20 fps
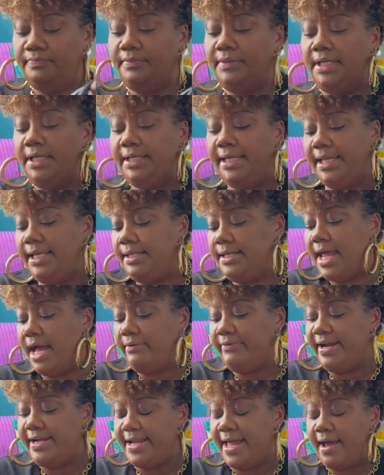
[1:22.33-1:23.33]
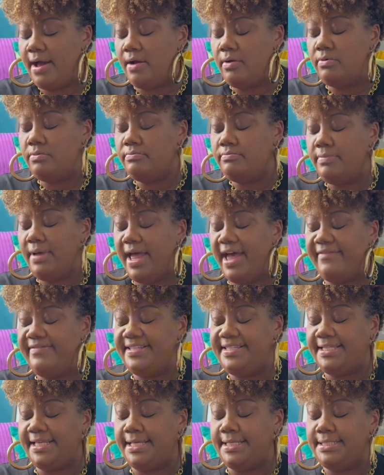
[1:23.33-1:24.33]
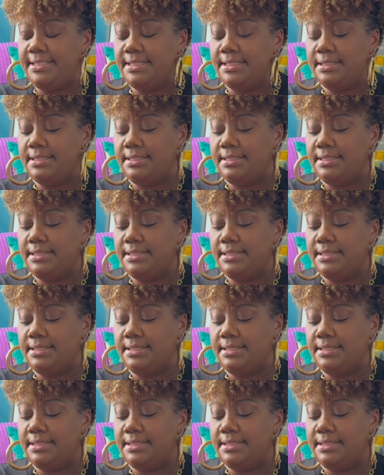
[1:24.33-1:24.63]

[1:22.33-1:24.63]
Cookie, not right now. Have a seat.